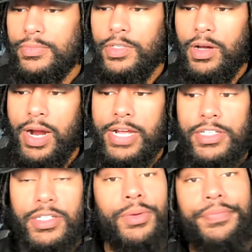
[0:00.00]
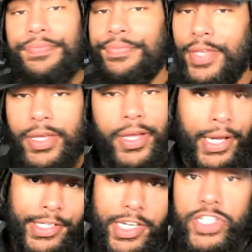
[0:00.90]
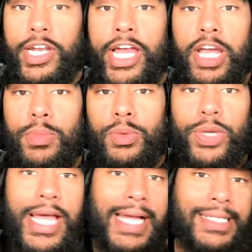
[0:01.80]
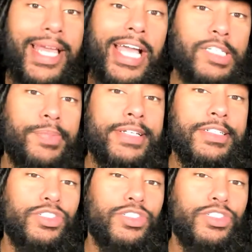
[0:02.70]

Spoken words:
All right. Disclaimer, we got text messages.